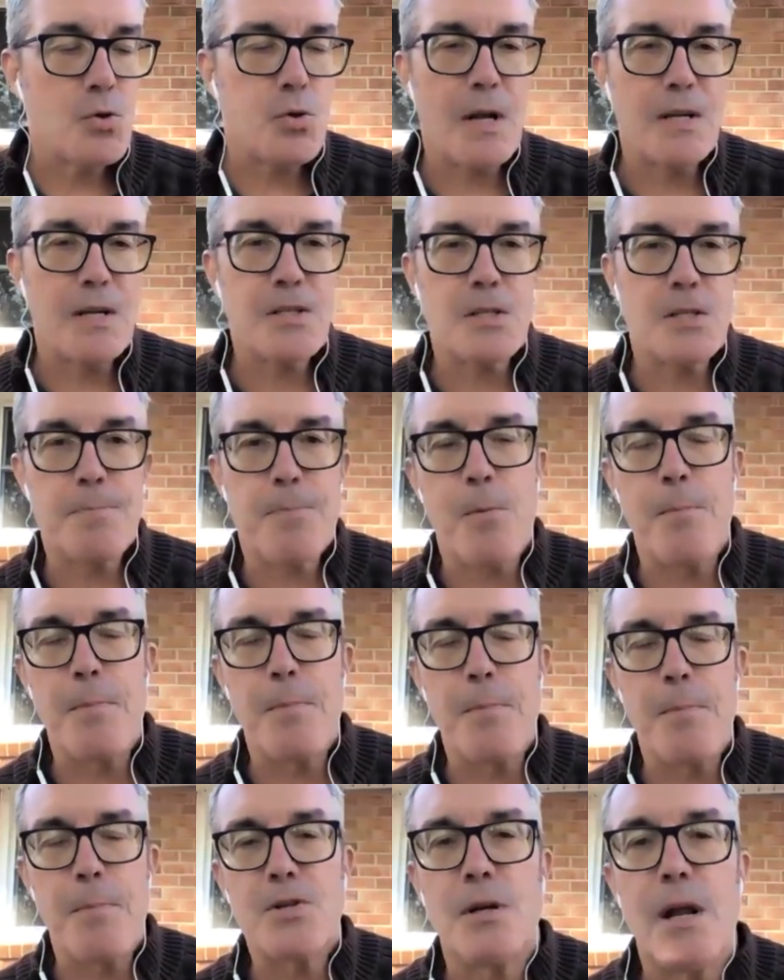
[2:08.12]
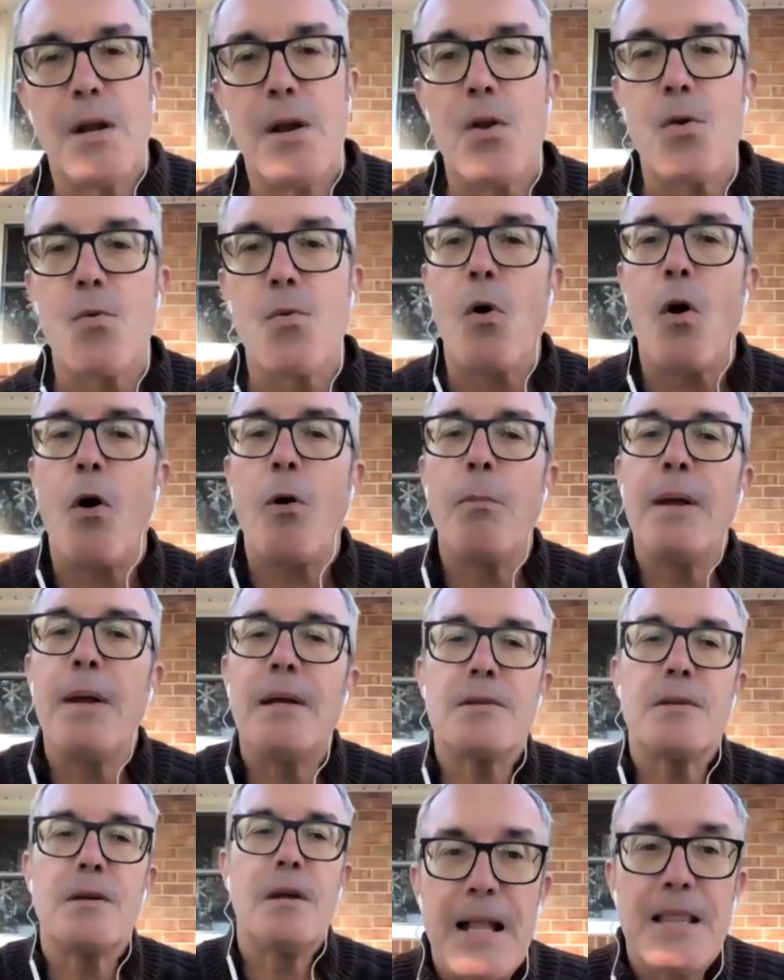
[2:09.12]
trust, permission, and
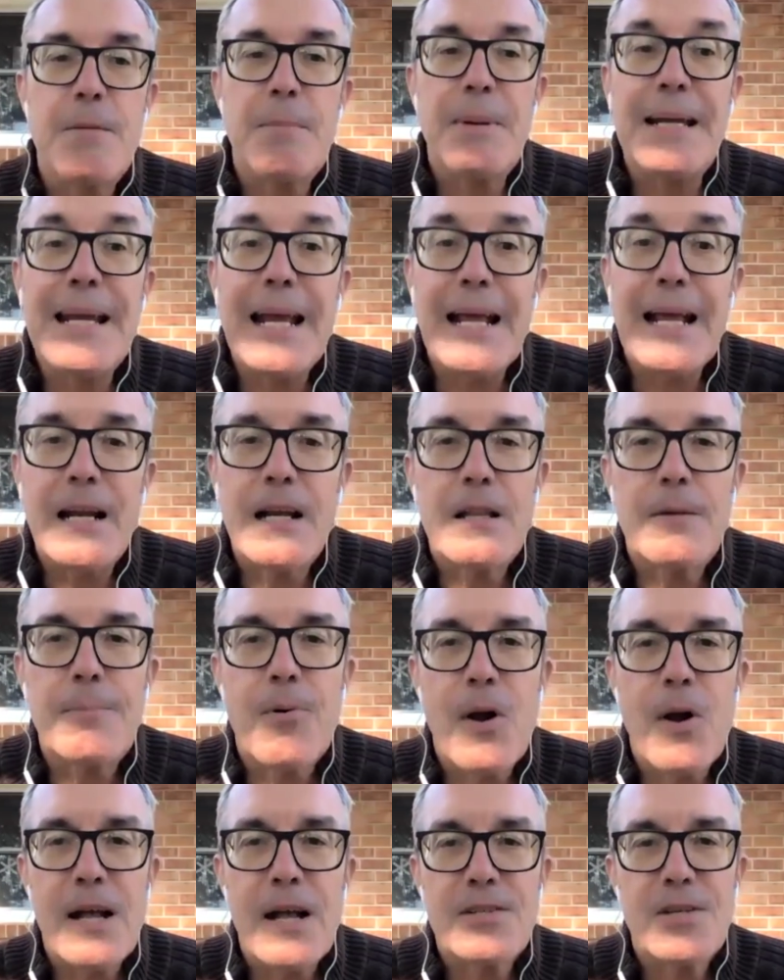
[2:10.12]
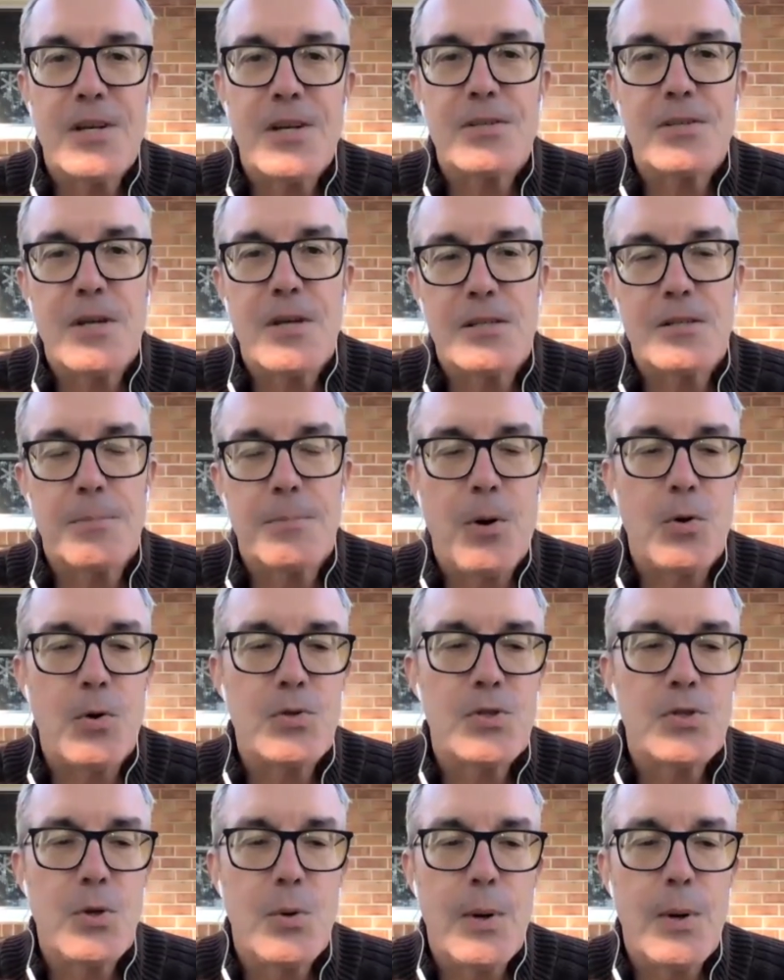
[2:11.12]
enrollment at the beginning of the process as
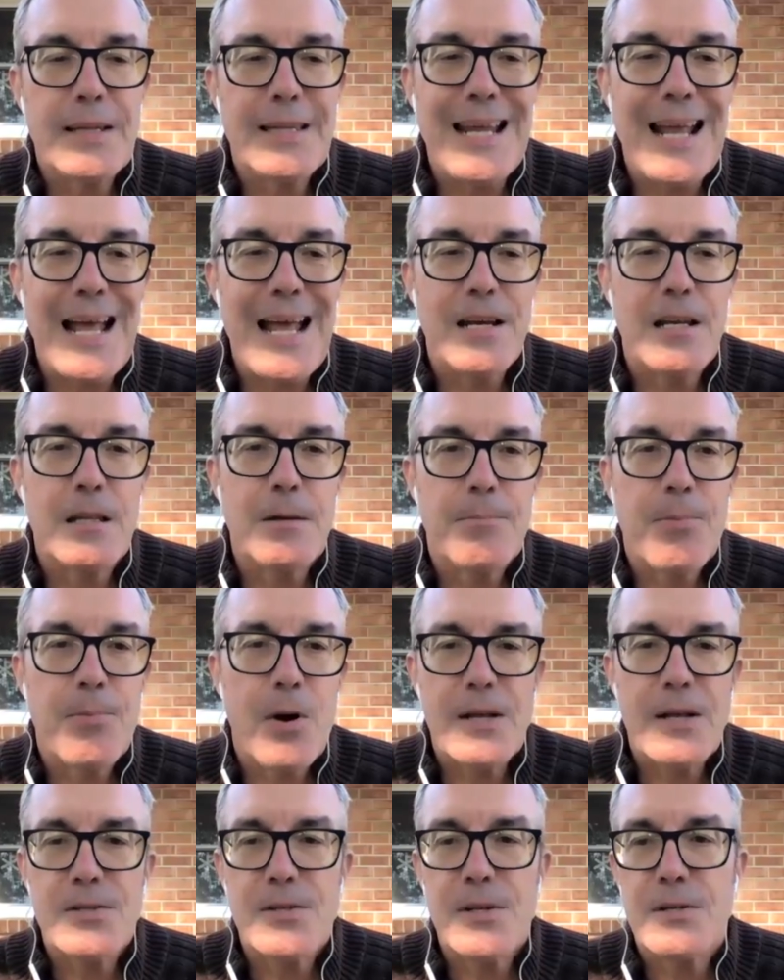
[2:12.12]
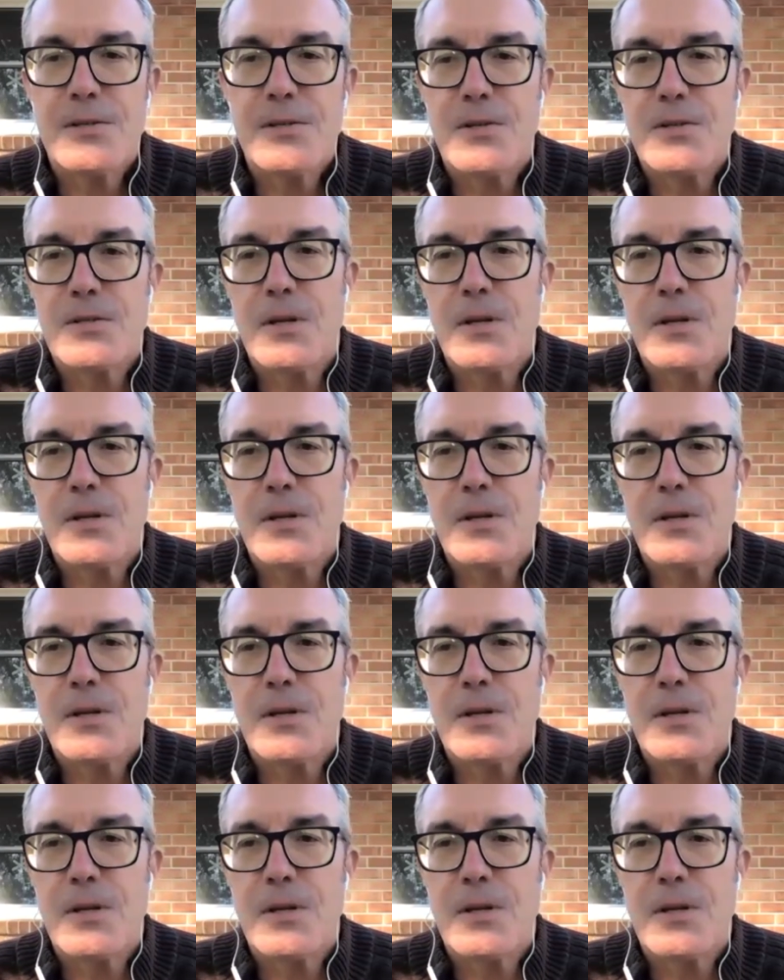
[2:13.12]
opposed to at the end of the process.